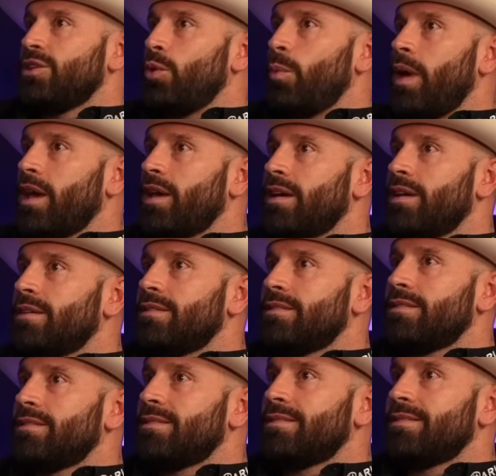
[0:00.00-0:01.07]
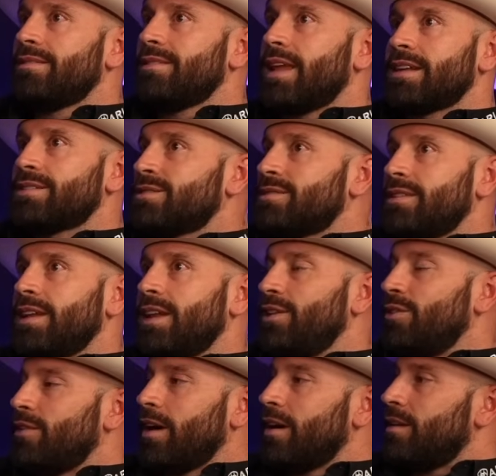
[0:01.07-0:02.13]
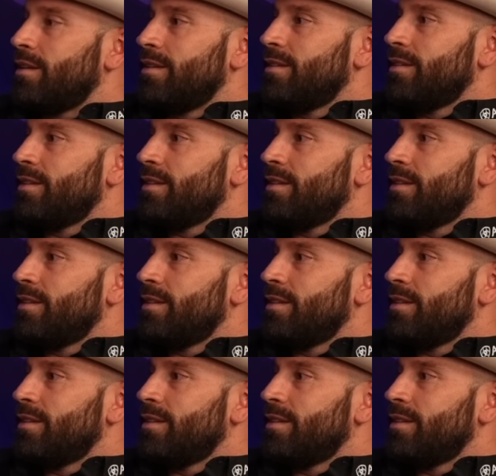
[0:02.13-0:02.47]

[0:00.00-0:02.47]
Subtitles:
think you make it, and then you're done.